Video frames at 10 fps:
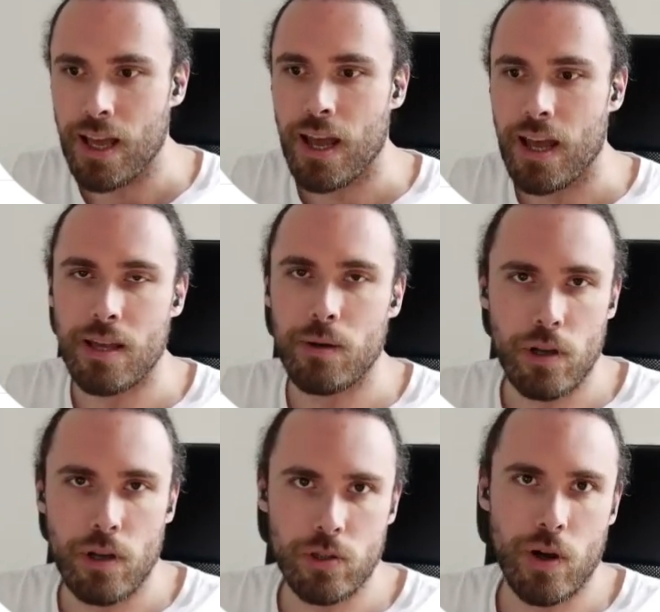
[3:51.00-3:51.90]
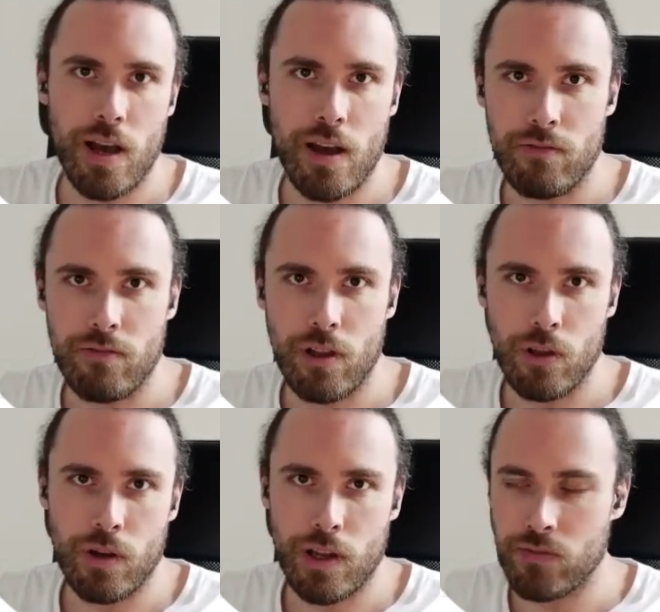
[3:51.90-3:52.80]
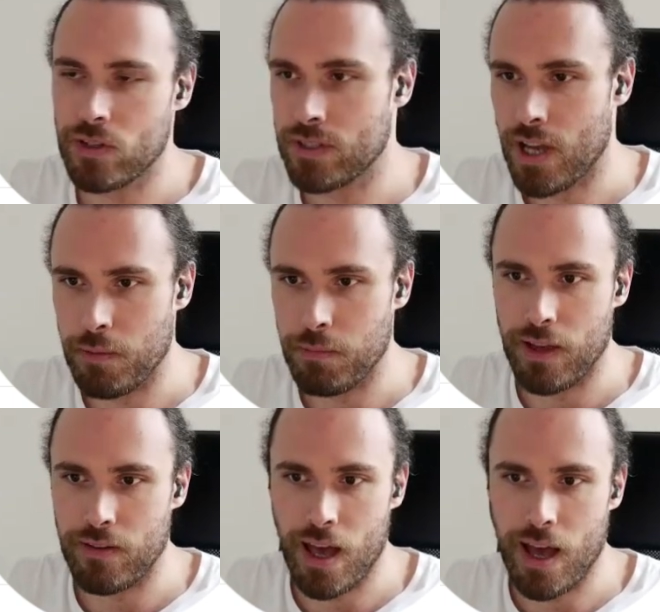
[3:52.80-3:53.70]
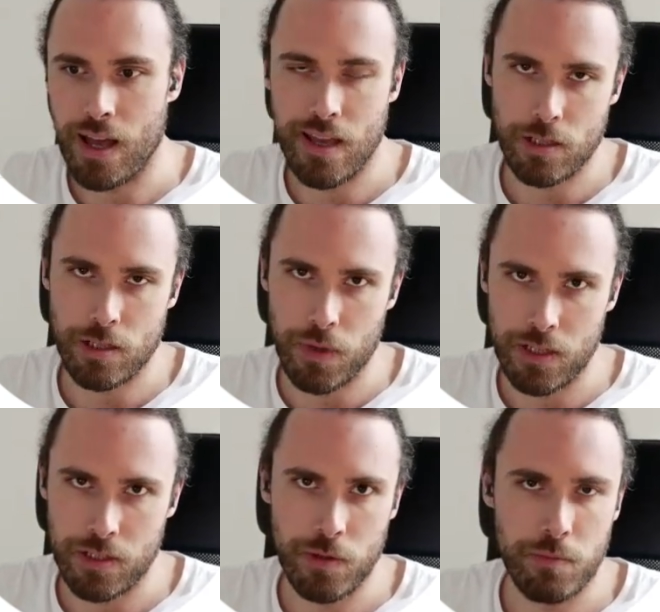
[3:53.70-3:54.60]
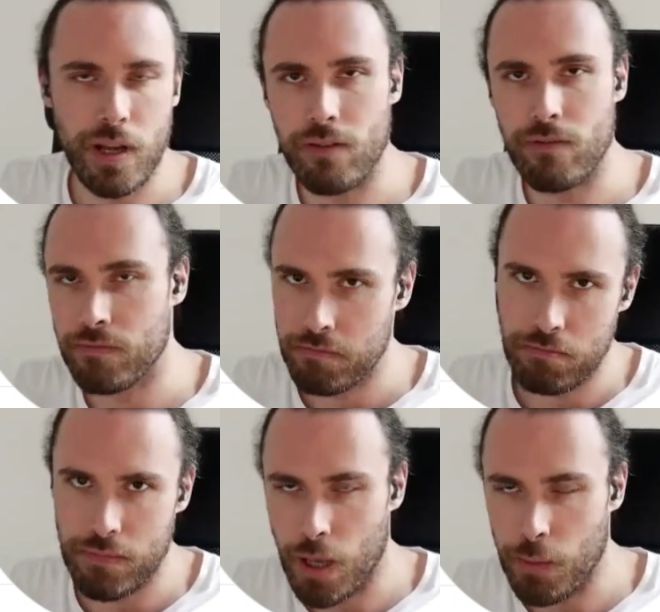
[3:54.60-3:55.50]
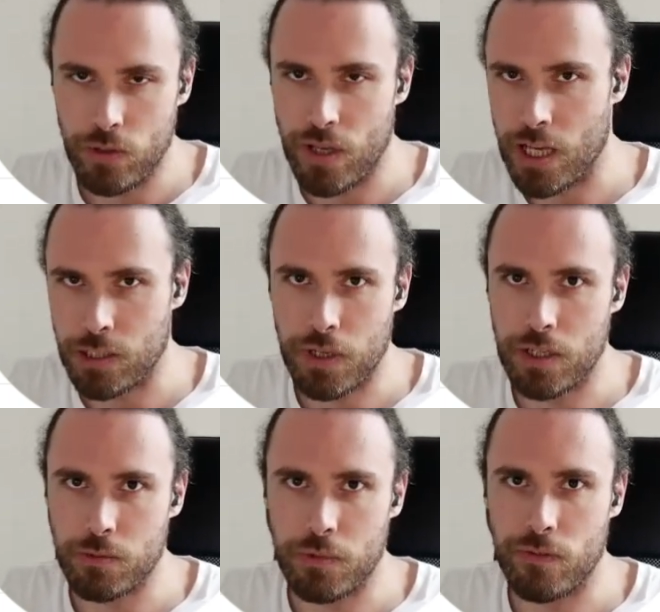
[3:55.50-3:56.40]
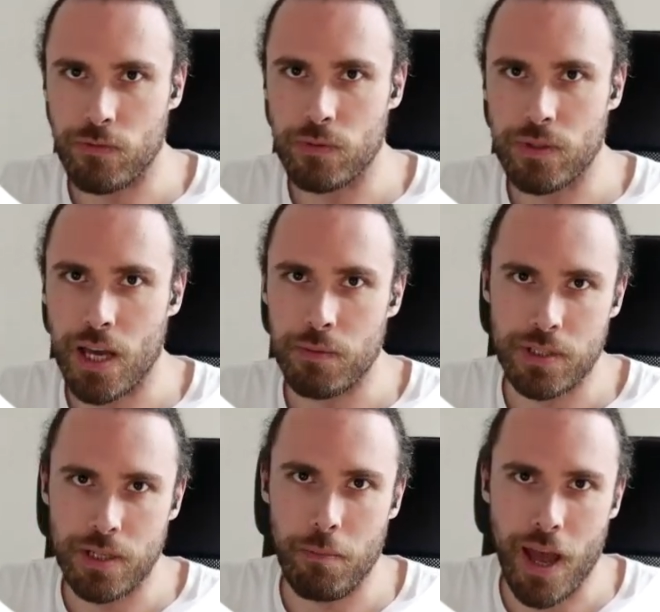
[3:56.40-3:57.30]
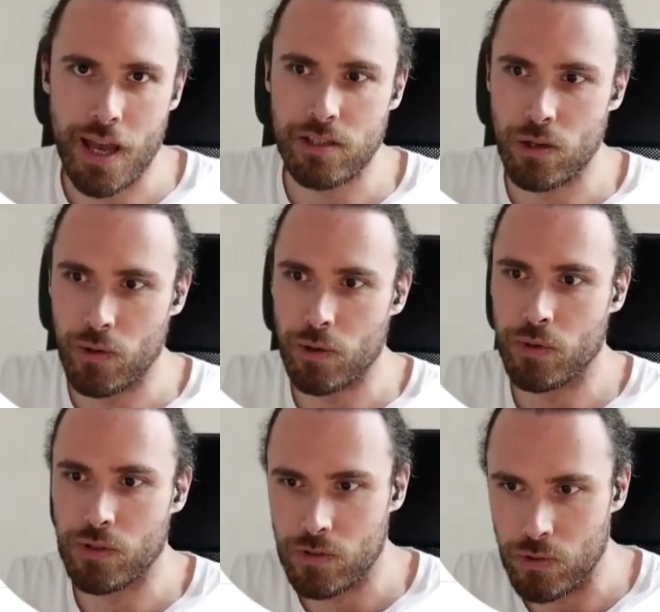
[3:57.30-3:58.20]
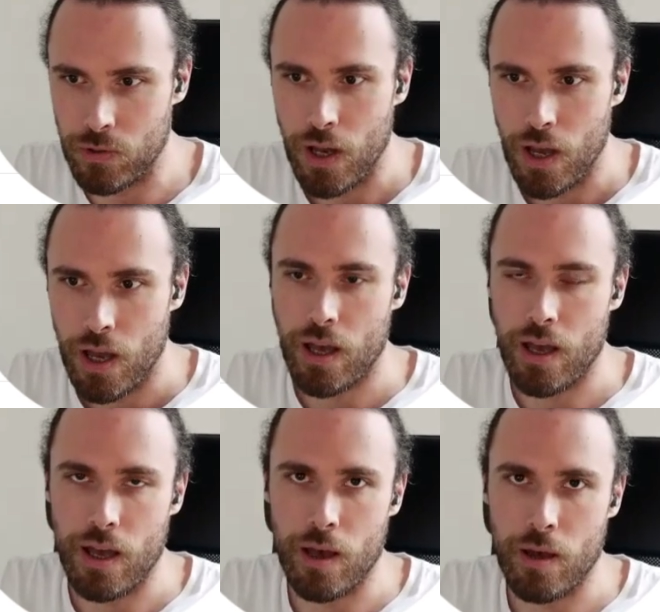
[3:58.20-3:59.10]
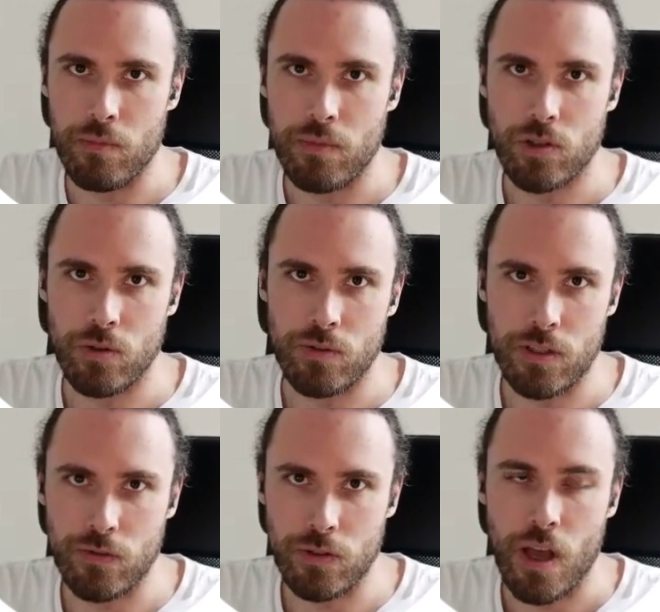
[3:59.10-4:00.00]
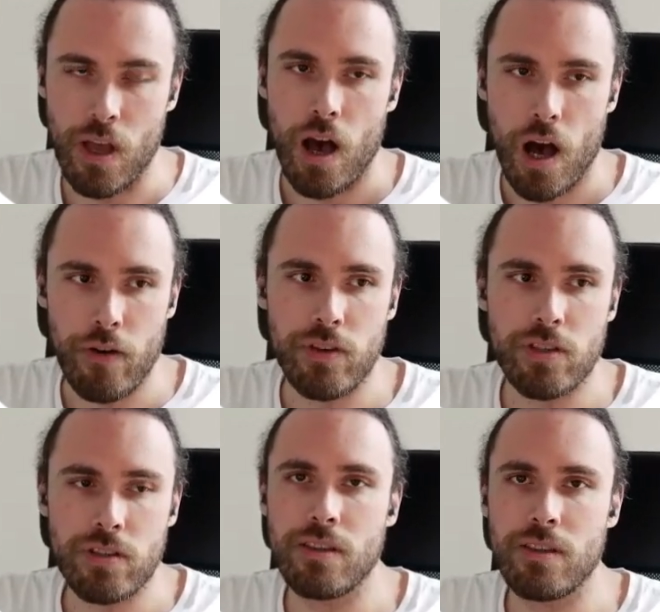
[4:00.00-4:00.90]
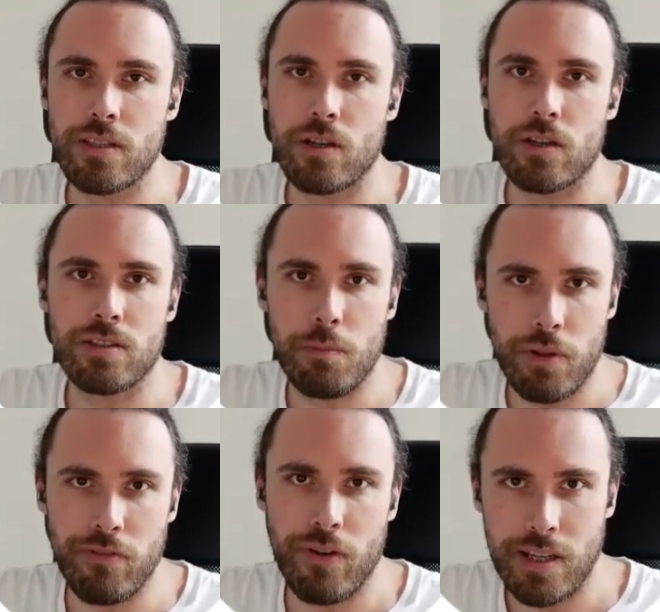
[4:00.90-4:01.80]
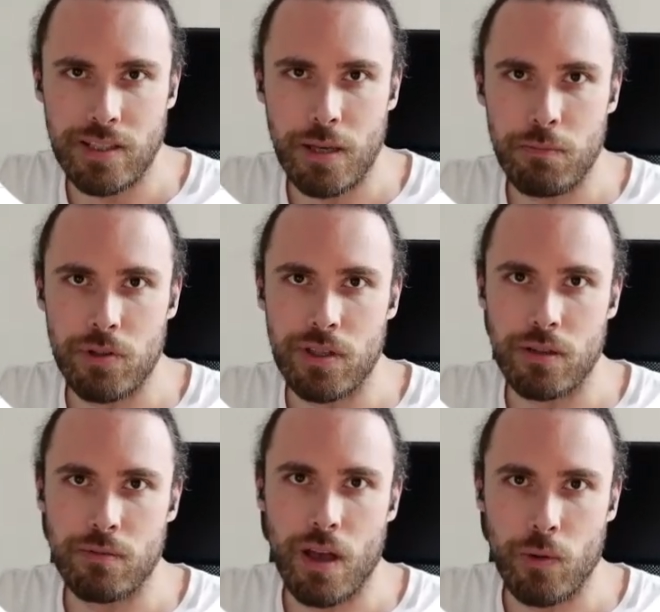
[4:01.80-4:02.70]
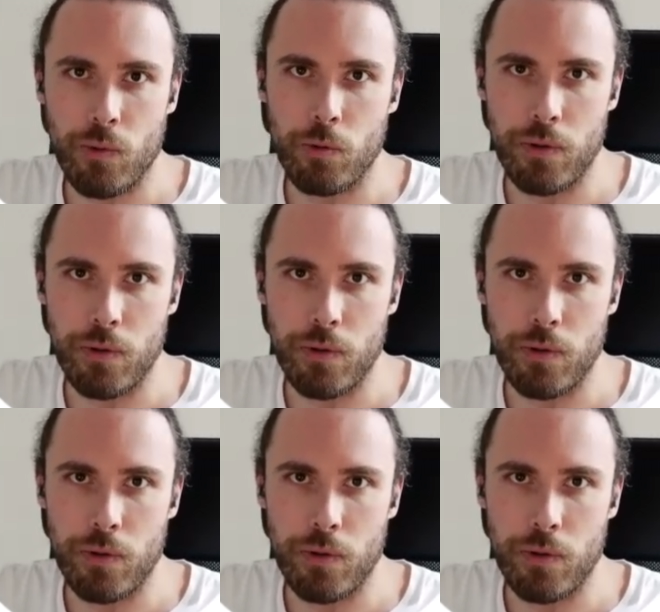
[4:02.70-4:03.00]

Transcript: And then we'll also have a look if there's time left at task management. But I've demoed task management a few times in the past, so I want to show this first. Obviously, these are simplified examples that I will be